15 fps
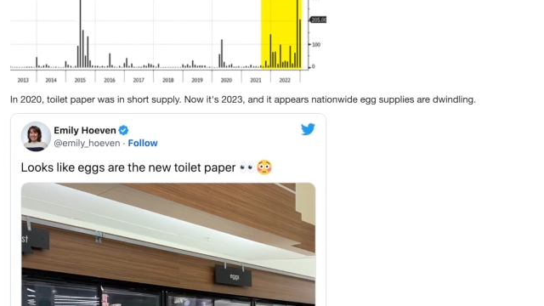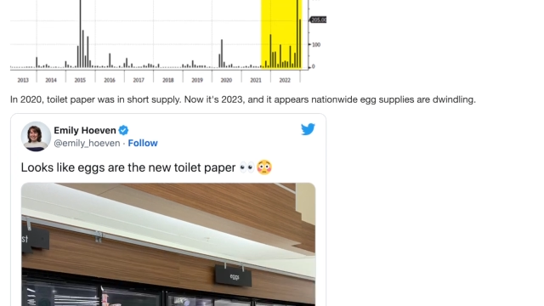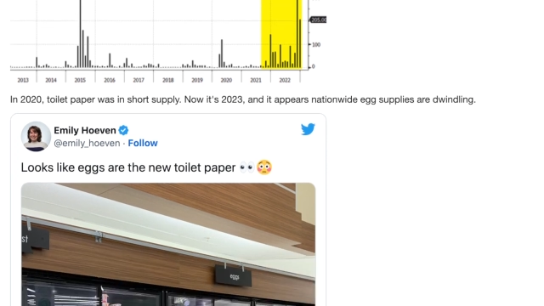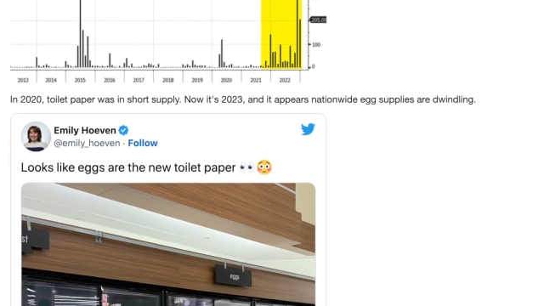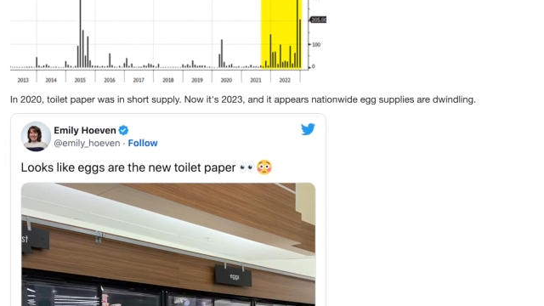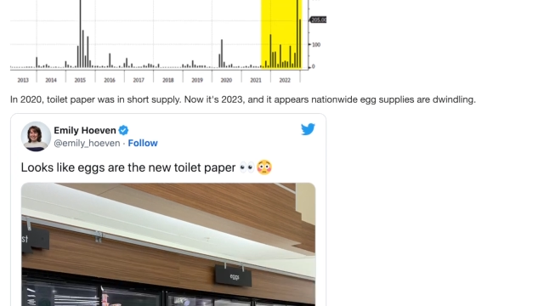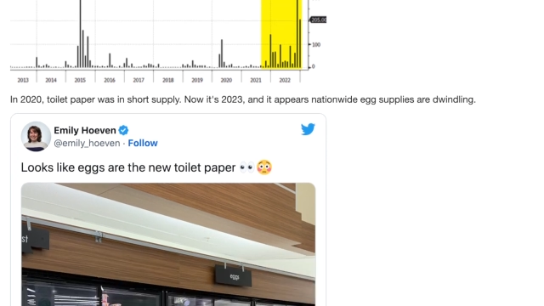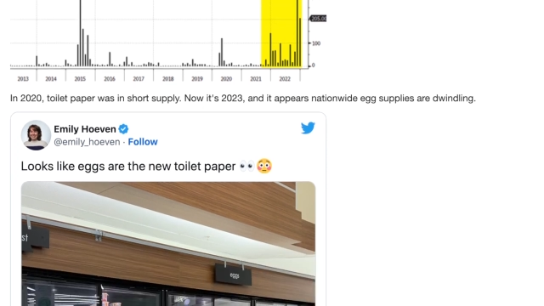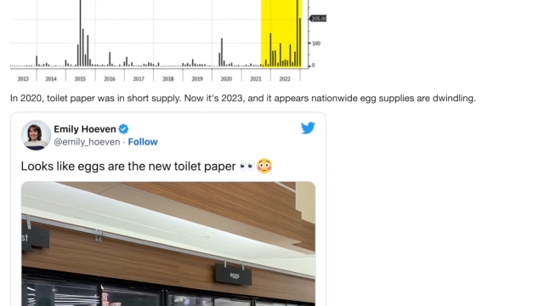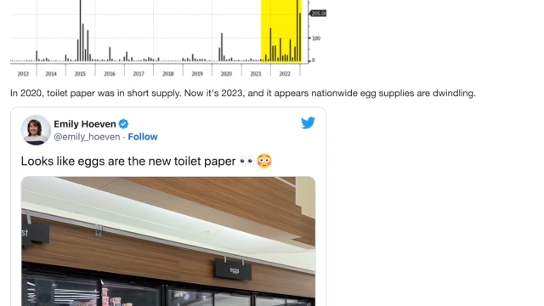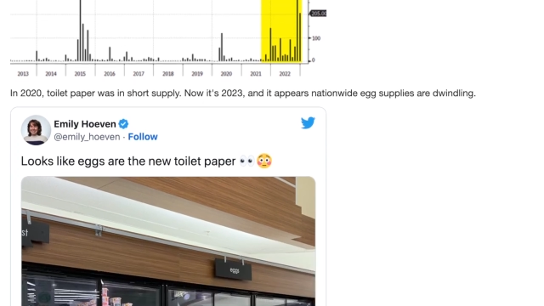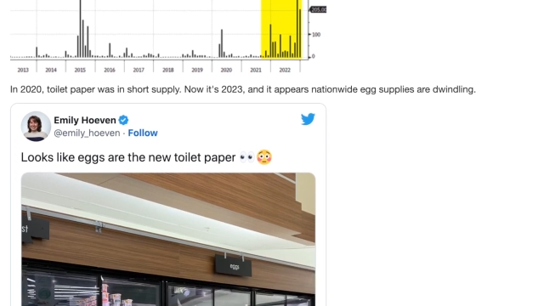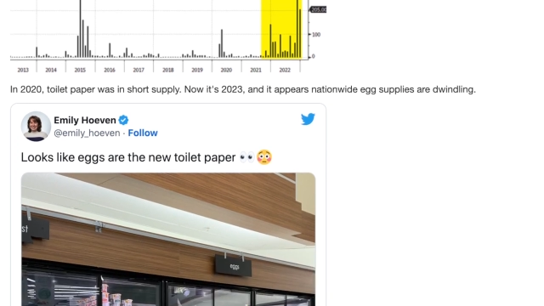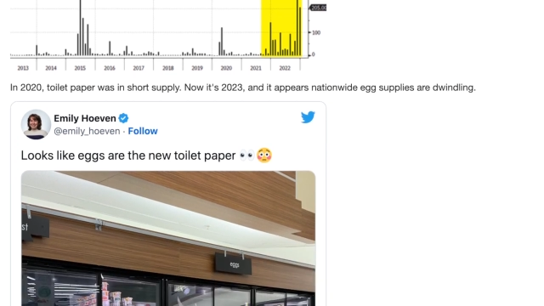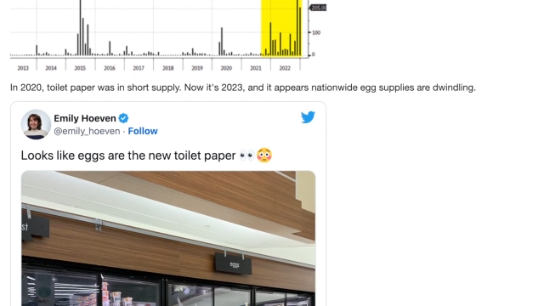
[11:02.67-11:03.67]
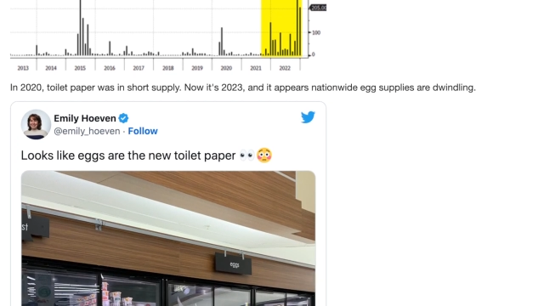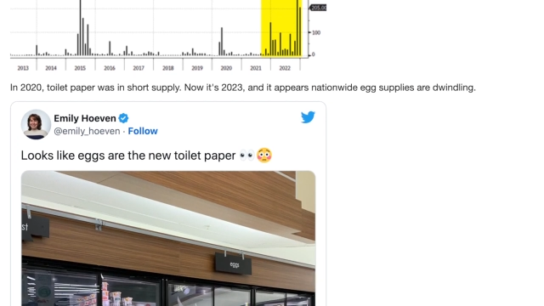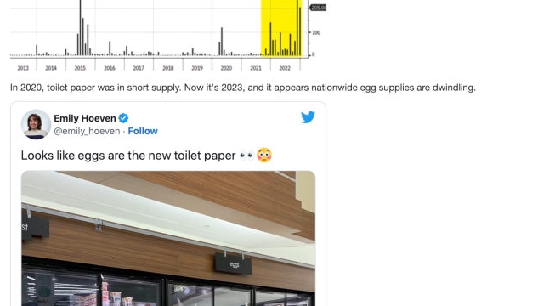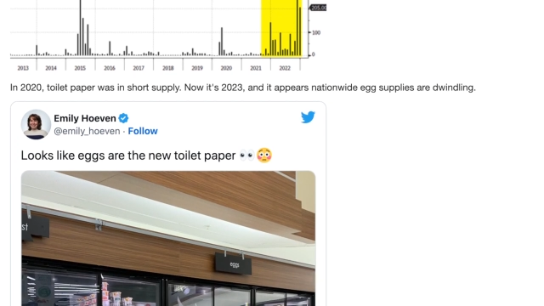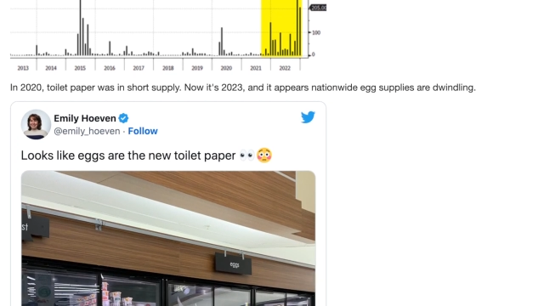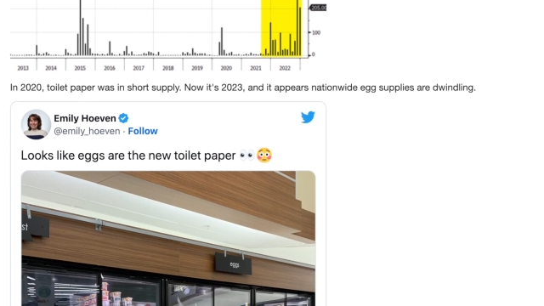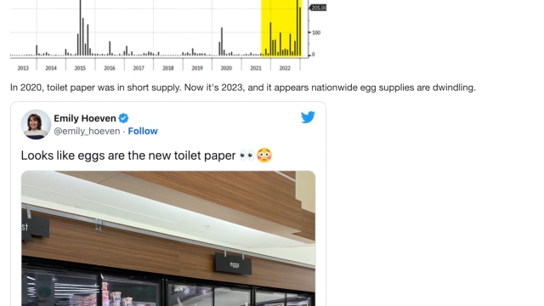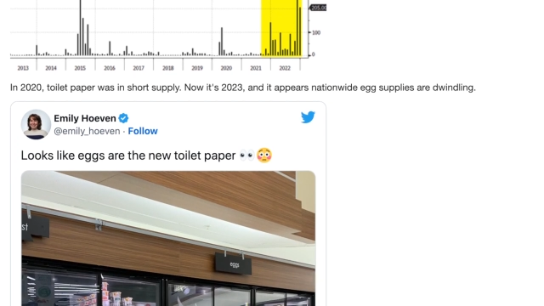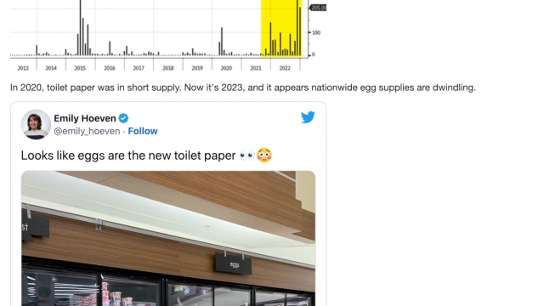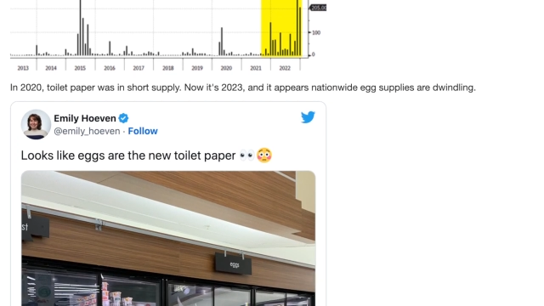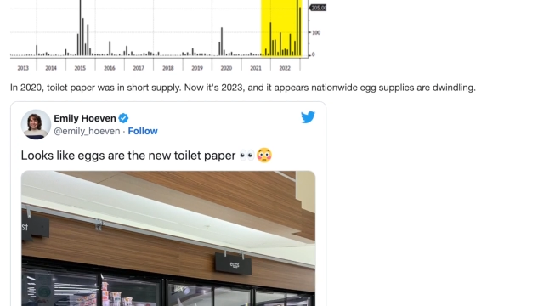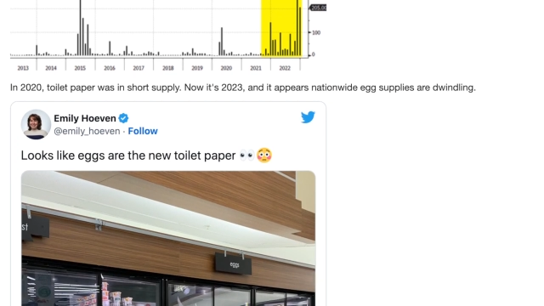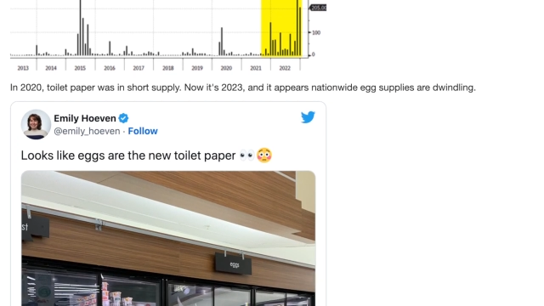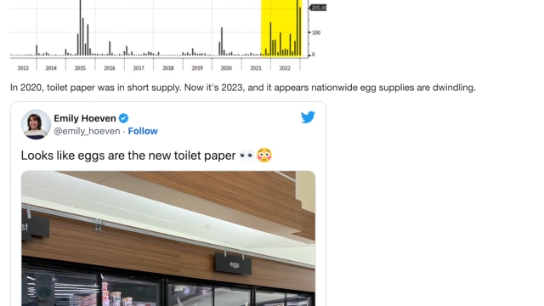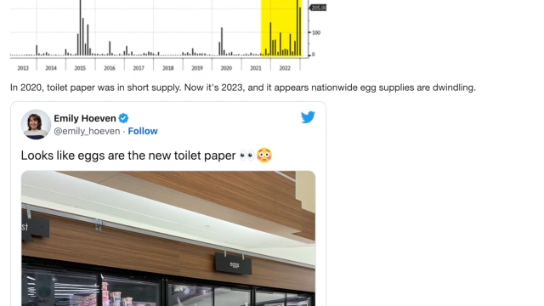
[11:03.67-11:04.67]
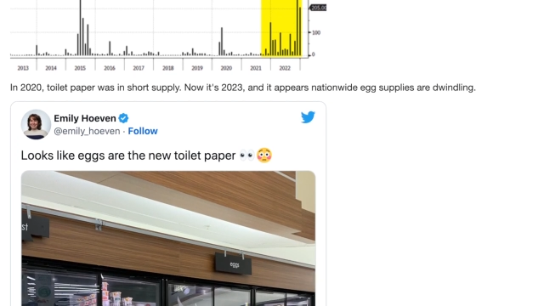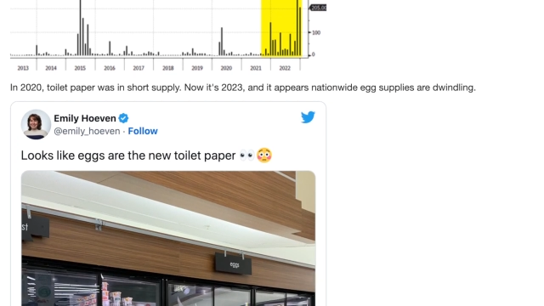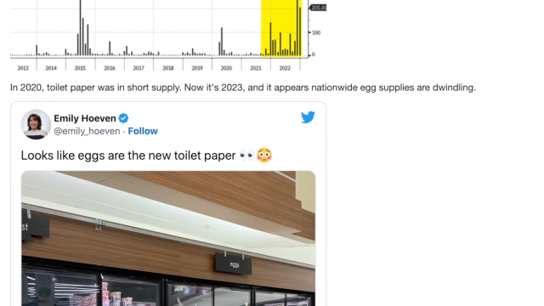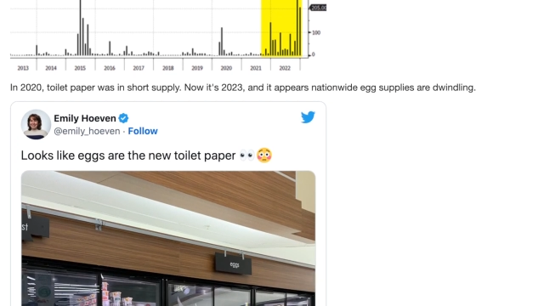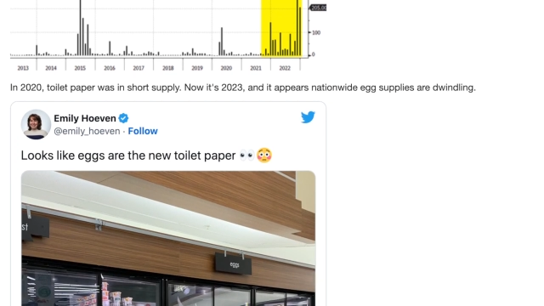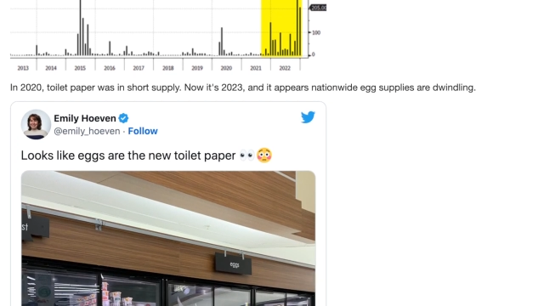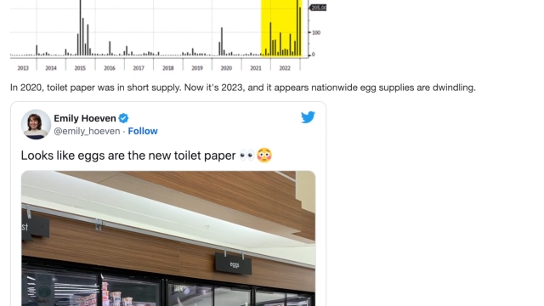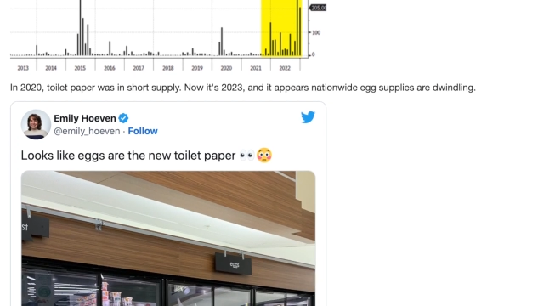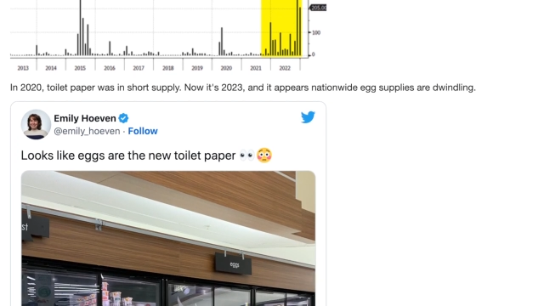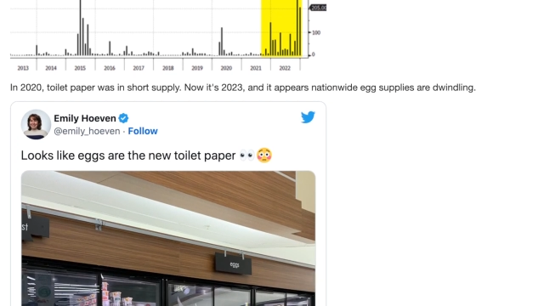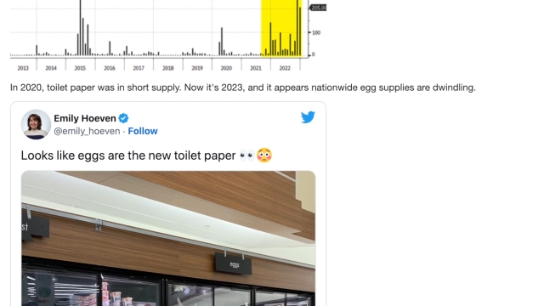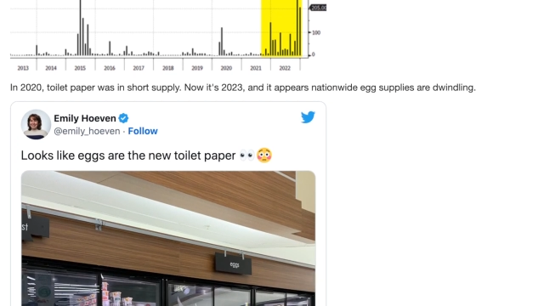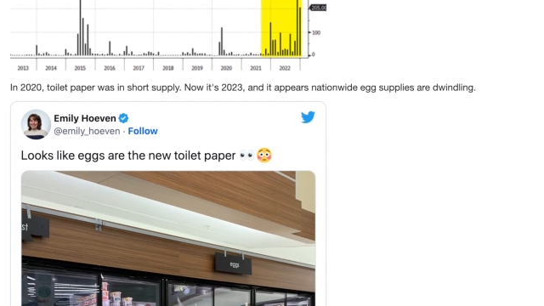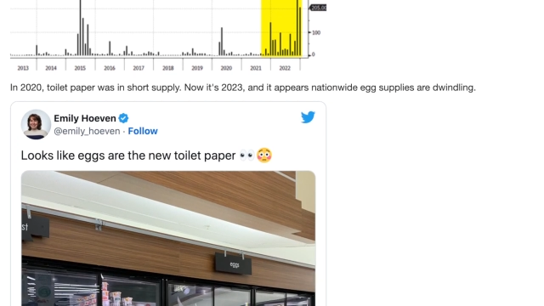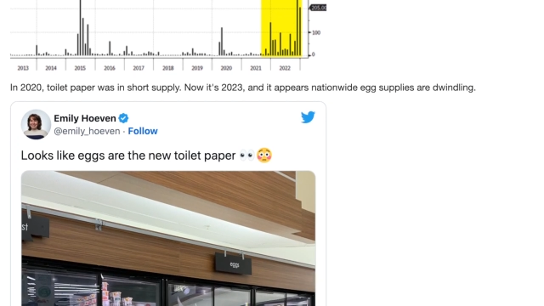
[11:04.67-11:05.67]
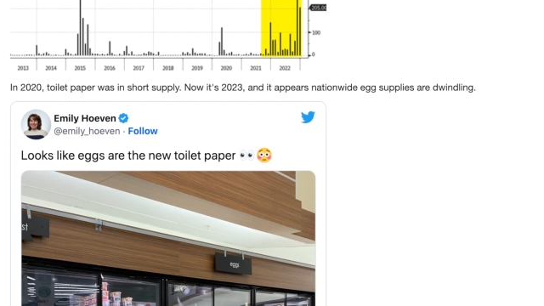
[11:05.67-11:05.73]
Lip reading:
No face is visible, so there are no lips to read.